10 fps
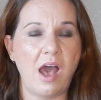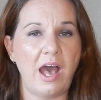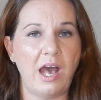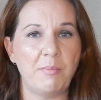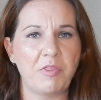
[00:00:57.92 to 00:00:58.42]

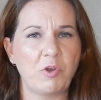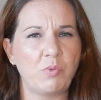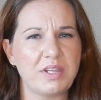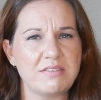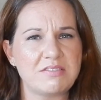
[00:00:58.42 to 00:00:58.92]
um,
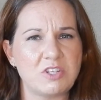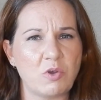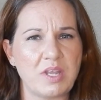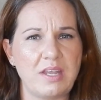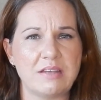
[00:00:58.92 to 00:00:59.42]
they're really
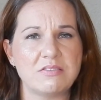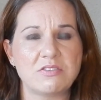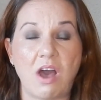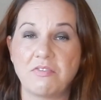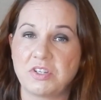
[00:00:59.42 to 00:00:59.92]
silky and
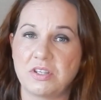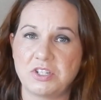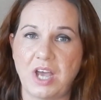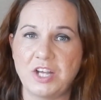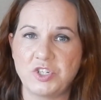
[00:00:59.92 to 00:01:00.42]
soft to the
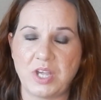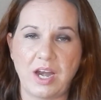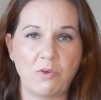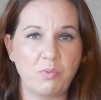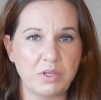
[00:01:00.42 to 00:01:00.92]
touch,
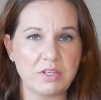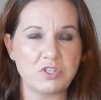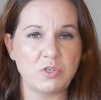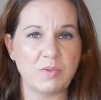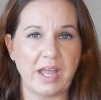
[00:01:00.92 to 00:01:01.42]
and I
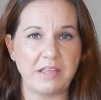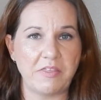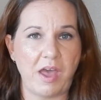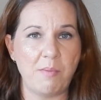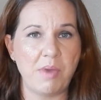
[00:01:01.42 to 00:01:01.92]
really do like
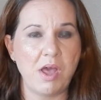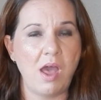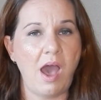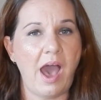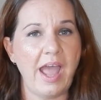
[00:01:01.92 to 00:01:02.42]
them.
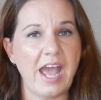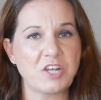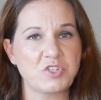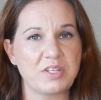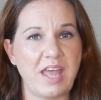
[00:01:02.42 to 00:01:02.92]
I
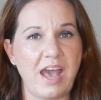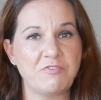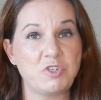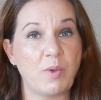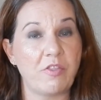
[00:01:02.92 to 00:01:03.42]
actually
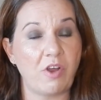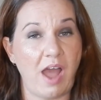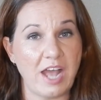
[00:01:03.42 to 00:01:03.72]
have two other